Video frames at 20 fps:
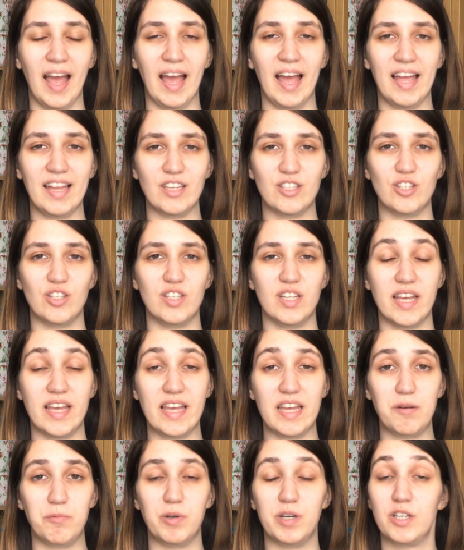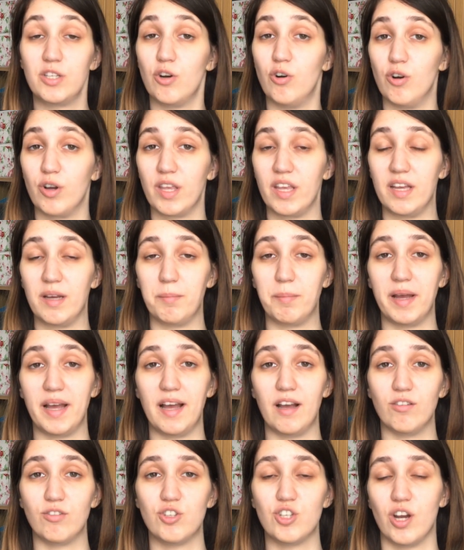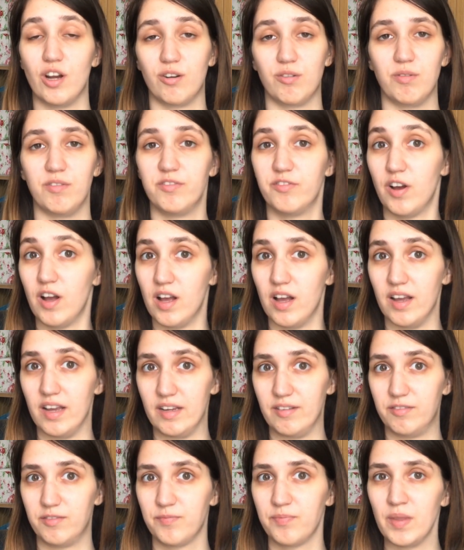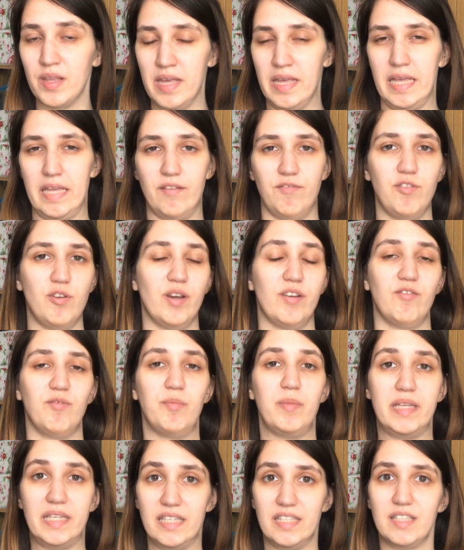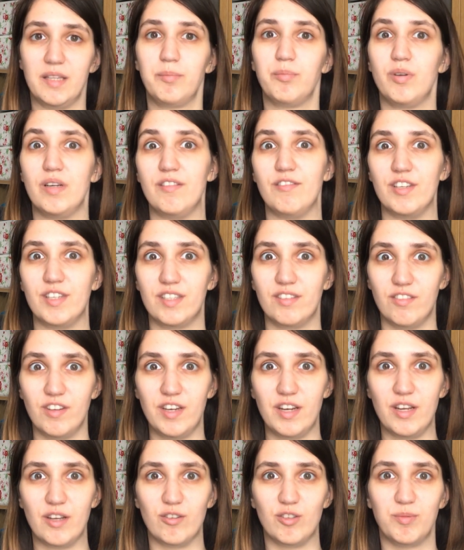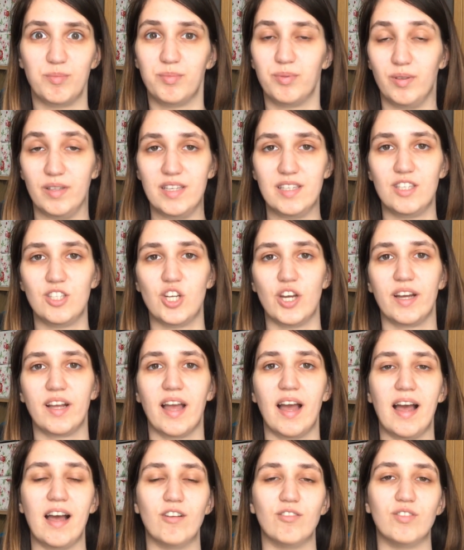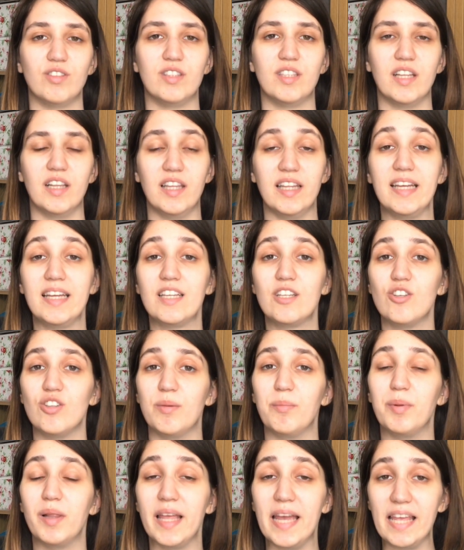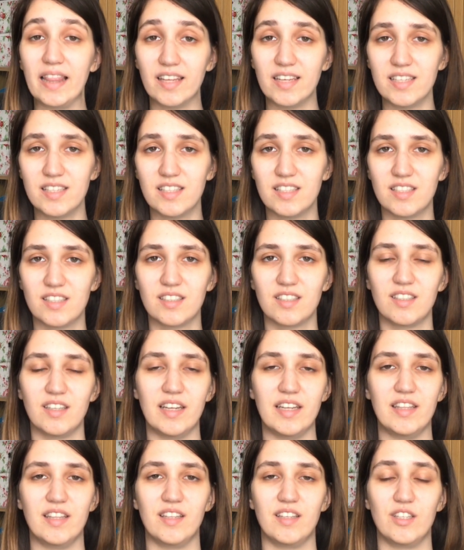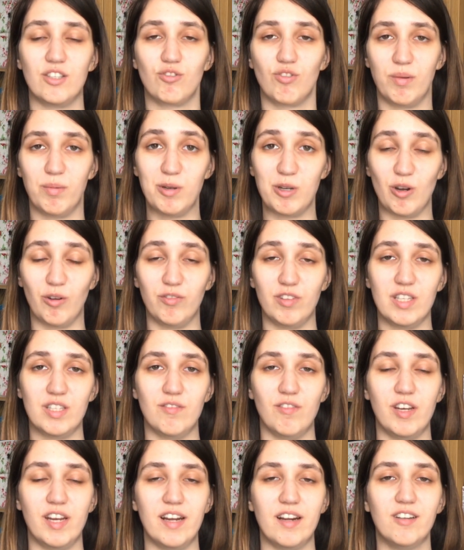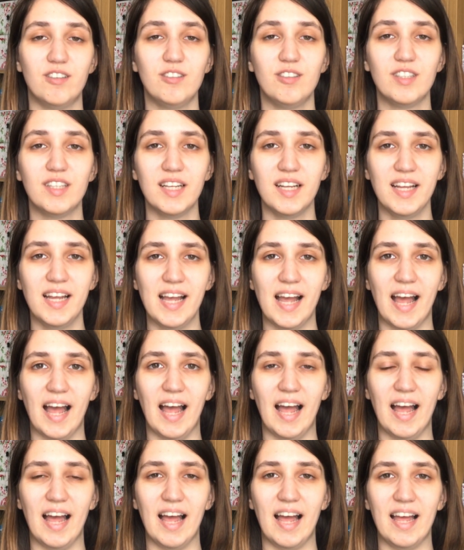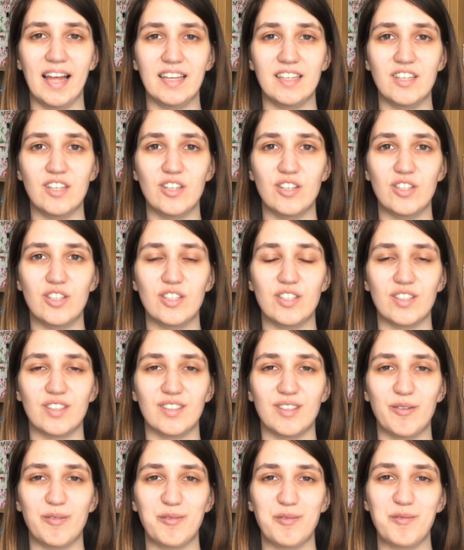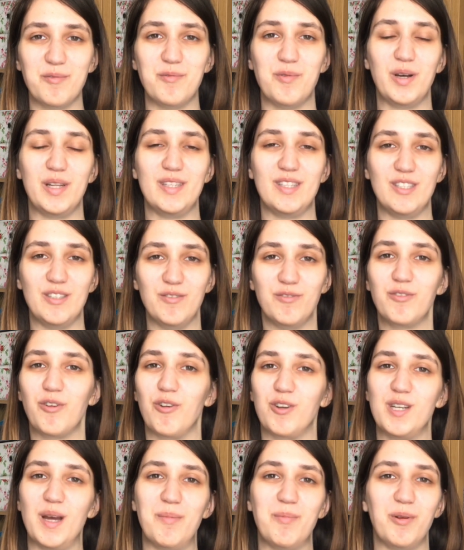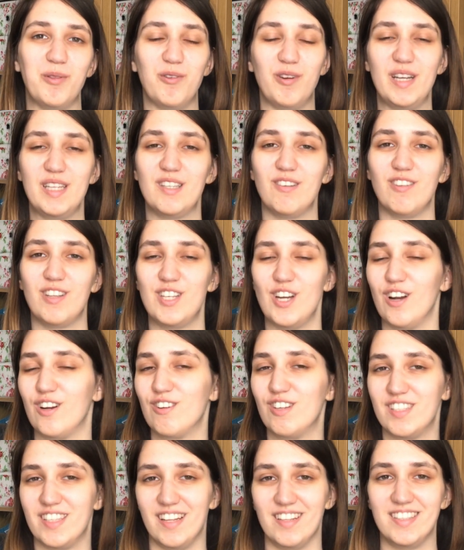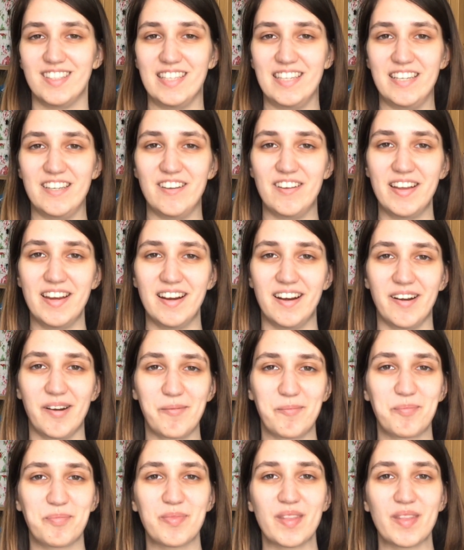And today we're talking about Chakra 5. If you have missed the previous videos, please check out the link to the playlist in the description of this video. And once you've caught up on the rest of the chakras, I'll see you here.